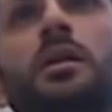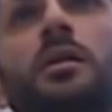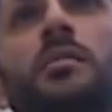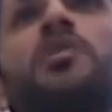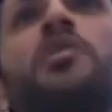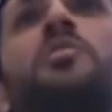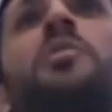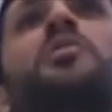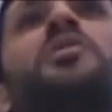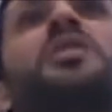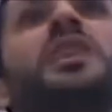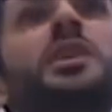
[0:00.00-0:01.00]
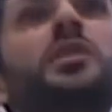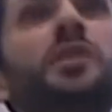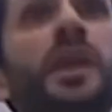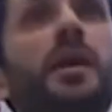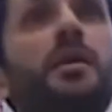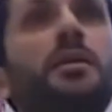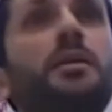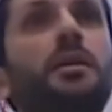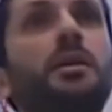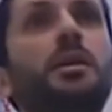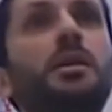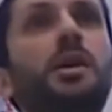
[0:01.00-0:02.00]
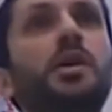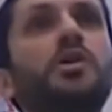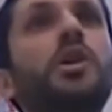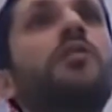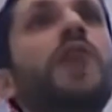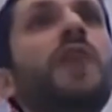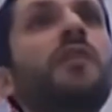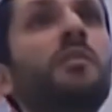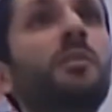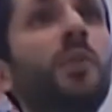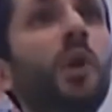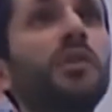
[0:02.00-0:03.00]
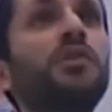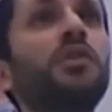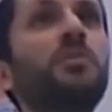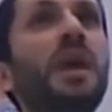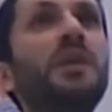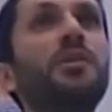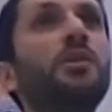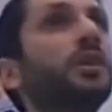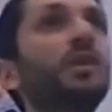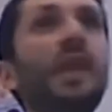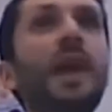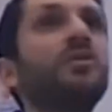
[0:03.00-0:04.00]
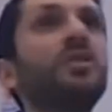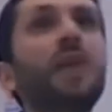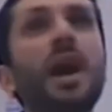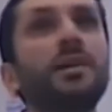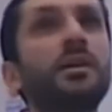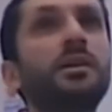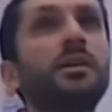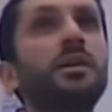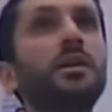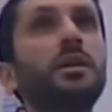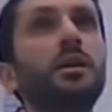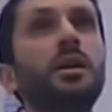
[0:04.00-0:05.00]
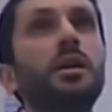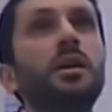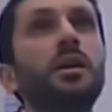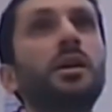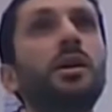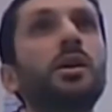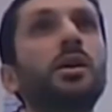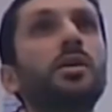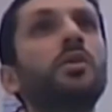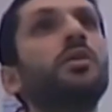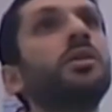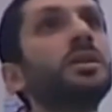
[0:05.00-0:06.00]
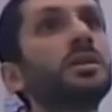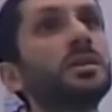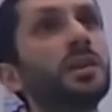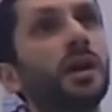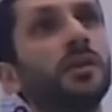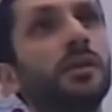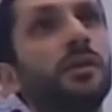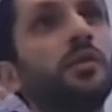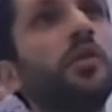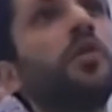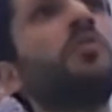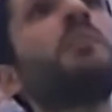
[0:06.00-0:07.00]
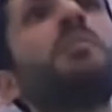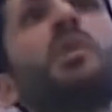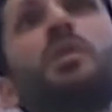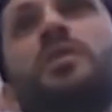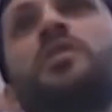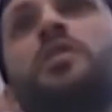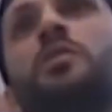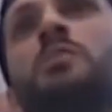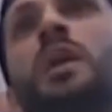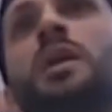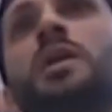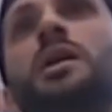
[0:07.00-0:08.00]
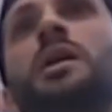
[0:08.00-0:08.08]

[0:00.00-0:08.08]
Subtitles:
Make sure people see you there. So if you have a point to make, you're not an outsider, you're an insider. You're a member of this ummah.